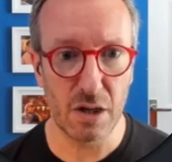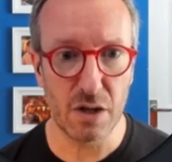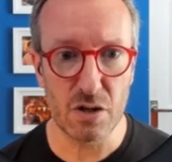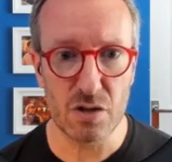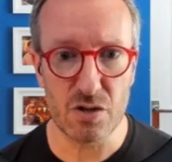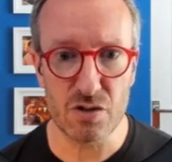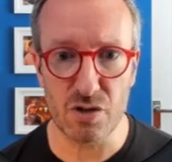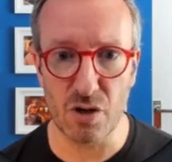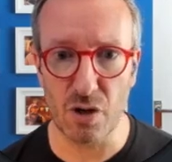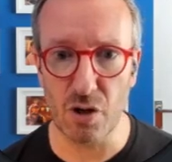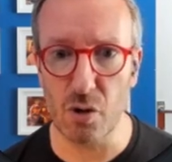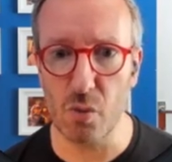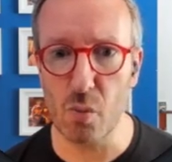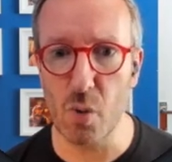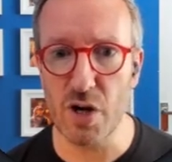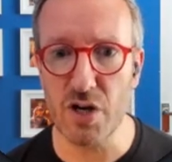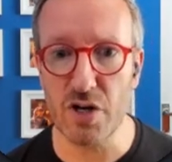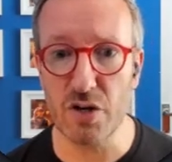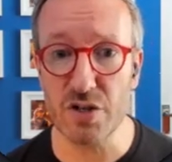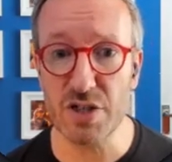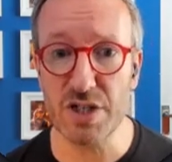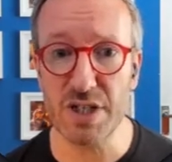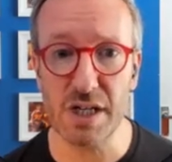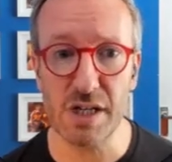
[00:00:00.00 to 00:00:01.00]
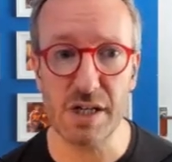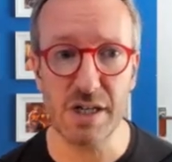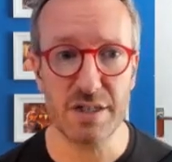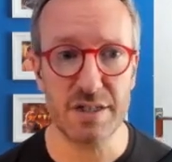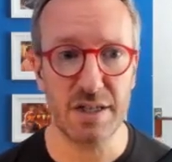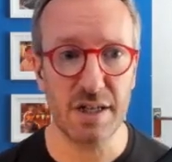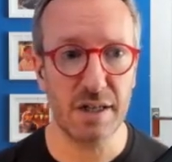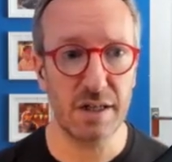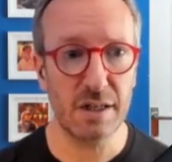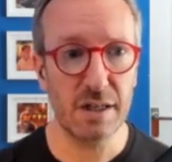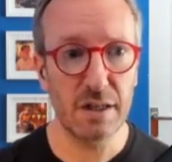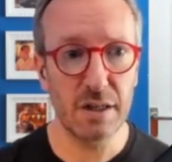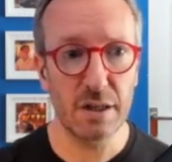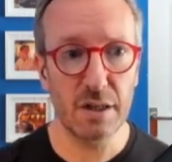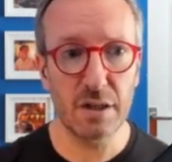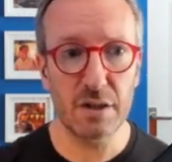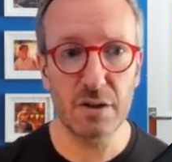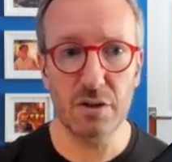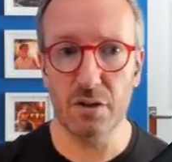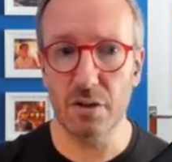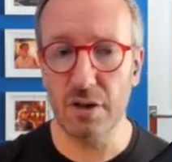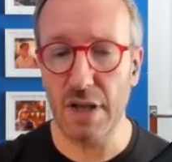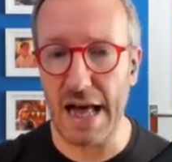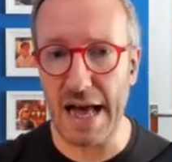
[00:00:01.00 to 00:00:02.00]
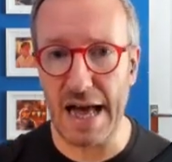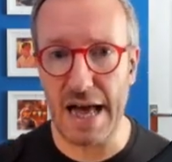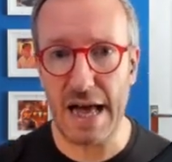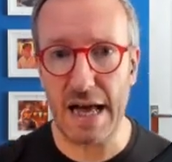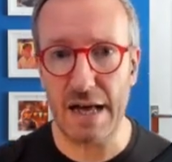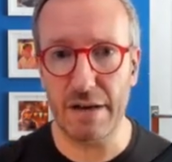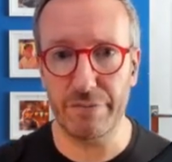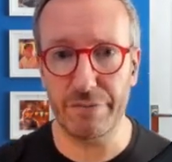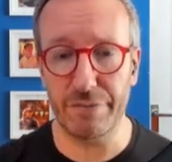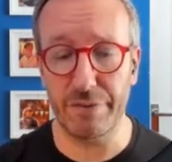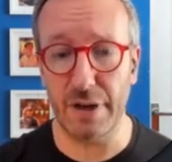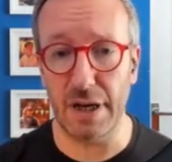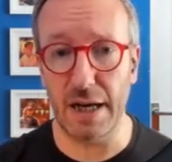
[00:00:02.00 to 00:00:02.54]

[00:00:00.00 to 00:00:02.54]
So when you're starting, you'll have